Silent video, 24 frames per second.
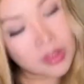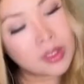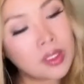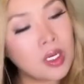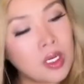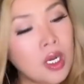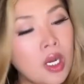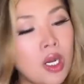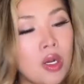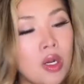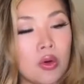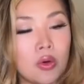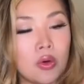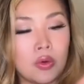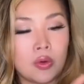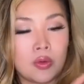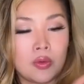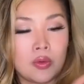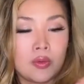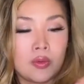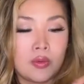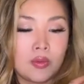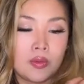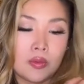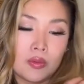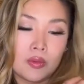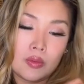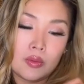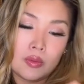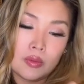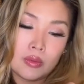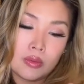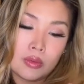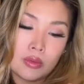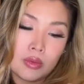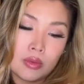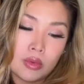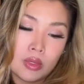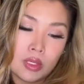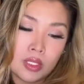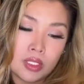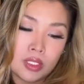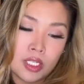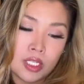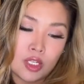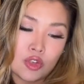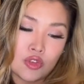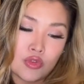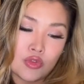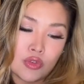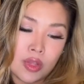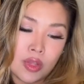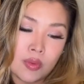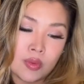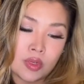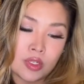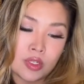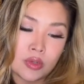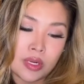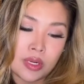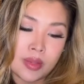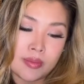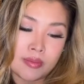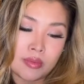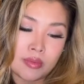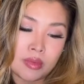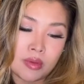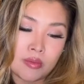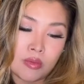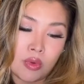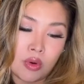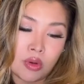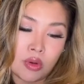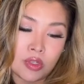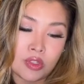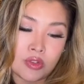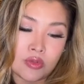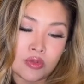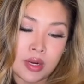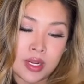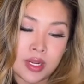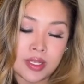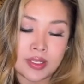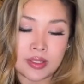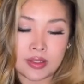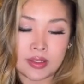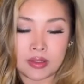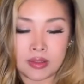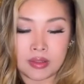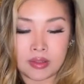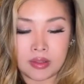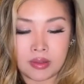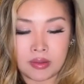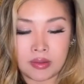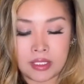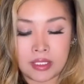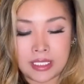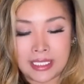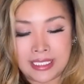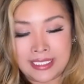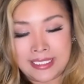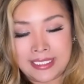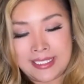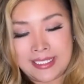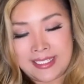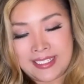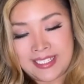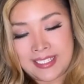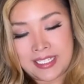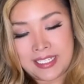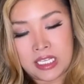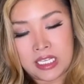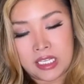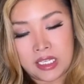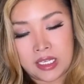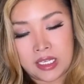Oh, the Dream Cream Moisturizer. Okay, I see.